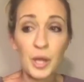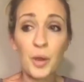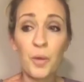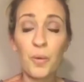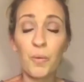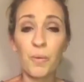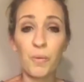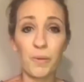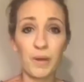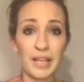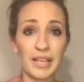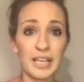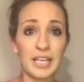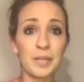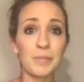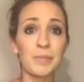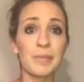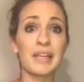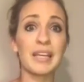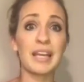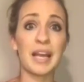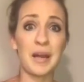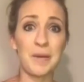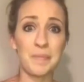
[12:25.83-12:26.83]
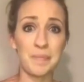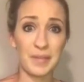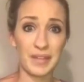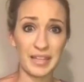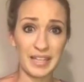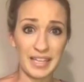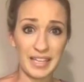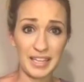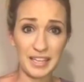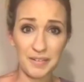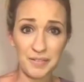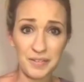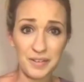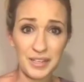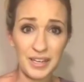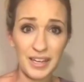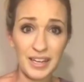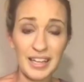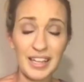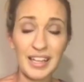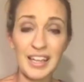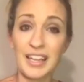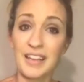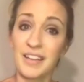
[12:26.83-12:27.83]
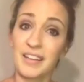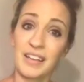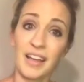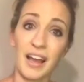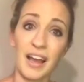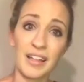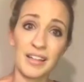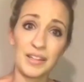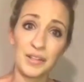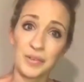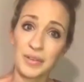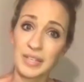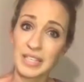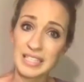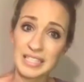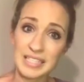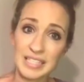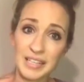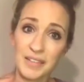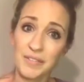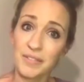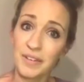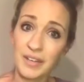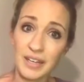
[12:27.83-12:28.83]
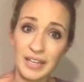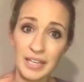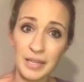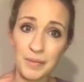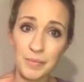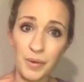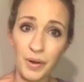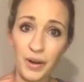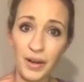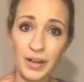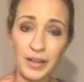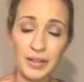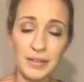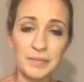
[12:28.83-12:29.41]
We could become the giver and not the receiver anymore?